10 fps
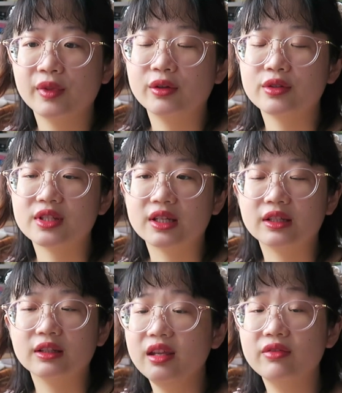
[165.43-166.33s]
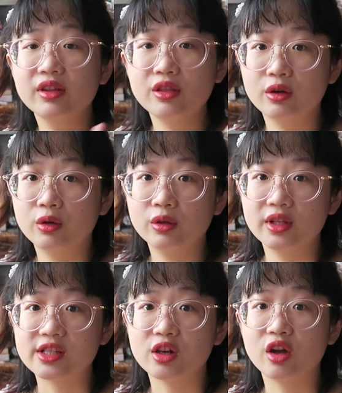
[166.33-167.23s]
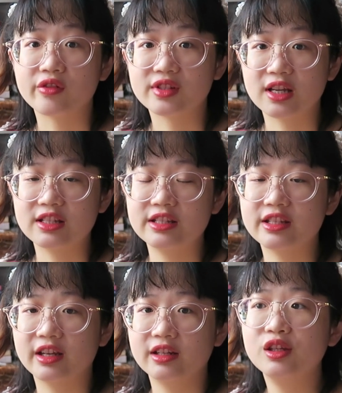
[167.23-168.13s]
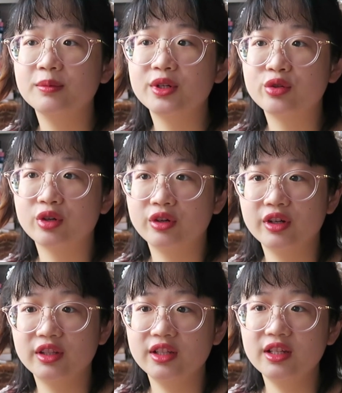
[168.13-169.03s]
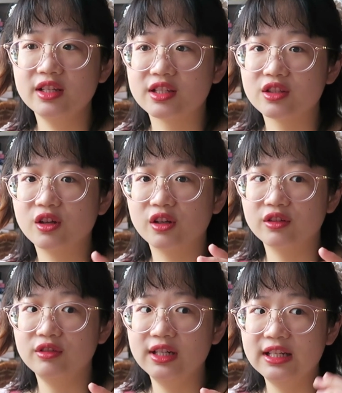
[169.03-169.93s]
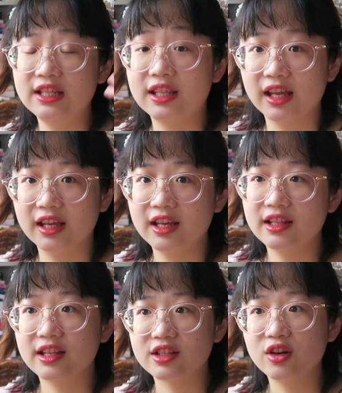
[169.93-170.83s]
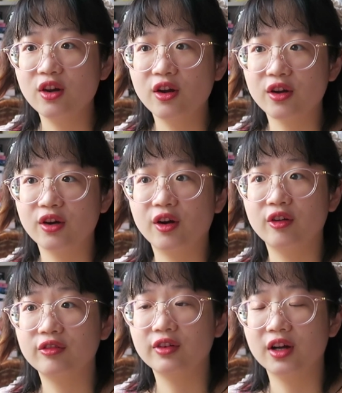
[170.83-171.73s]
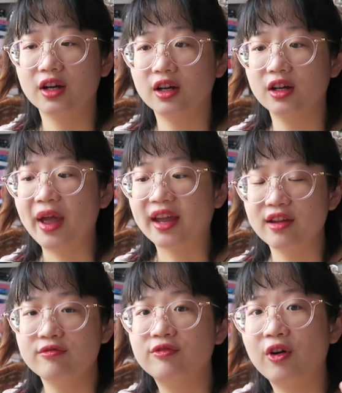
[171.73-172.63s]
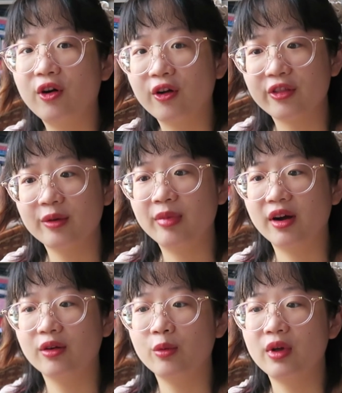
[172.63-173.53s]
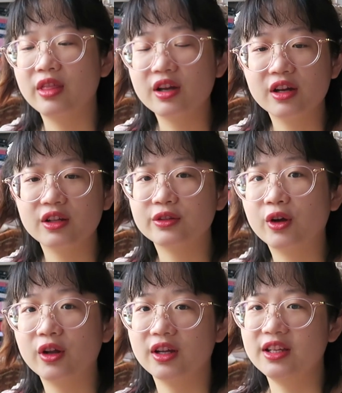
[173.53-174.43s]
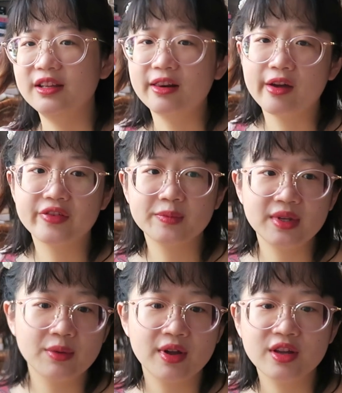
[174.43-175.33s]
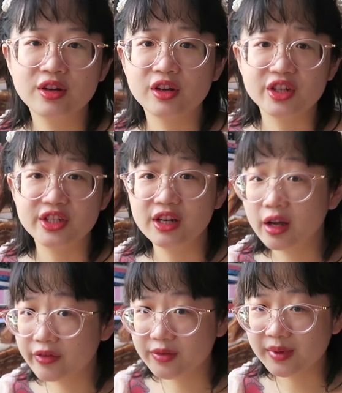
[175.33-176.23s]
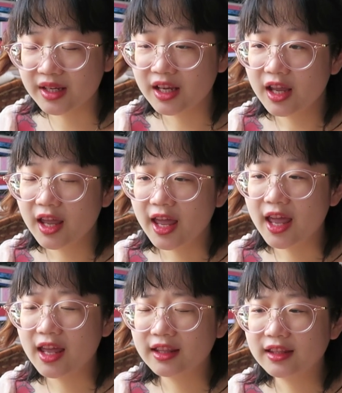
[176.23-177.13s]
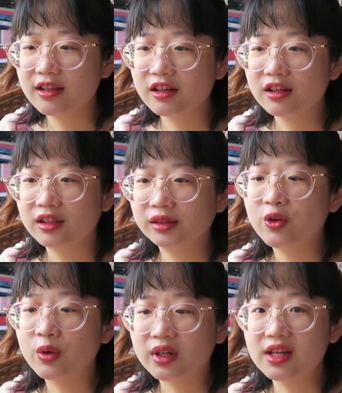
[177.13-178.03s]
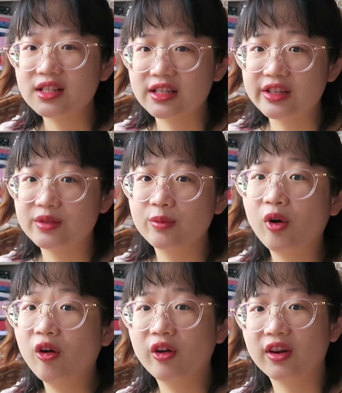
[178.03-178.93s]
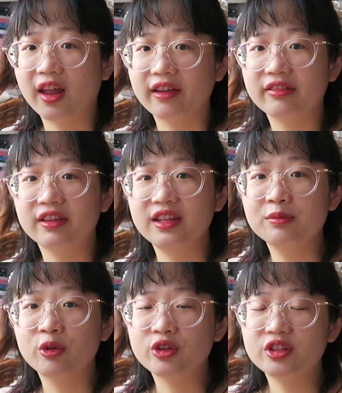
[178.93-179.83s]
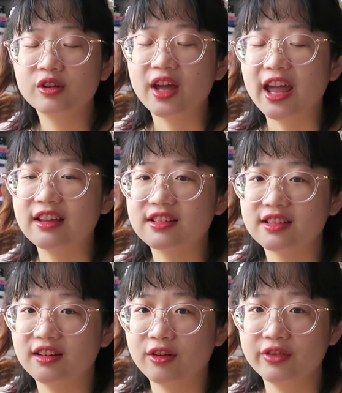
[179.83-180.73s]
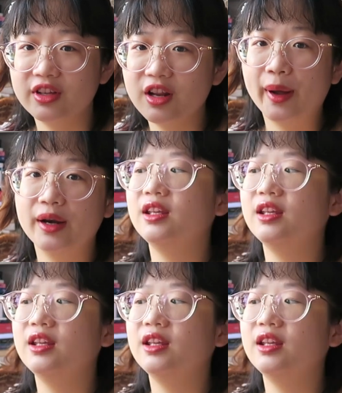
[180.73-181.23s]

how to say, even though there's a lot of sex inside, the maturity is not really there. There's a lot of back and forth about whether or not he loves me, whether or not she loves me, and the focus is more on like the emotional angst of it. But